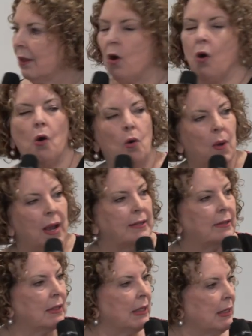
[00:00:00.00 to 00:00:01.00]

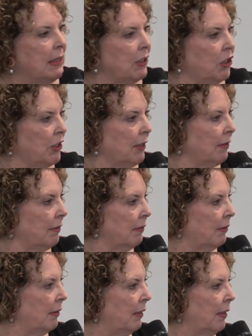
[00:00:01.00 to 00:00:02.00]
Always a condition.
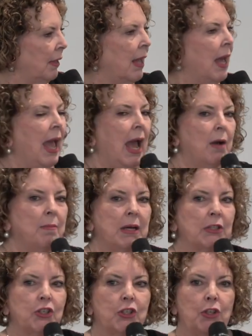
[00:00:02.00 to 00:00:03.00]
How
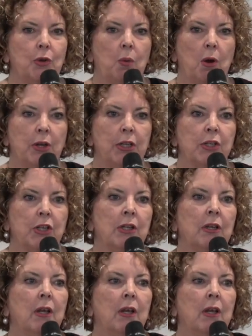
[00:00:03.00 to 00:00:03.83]
much do you want it?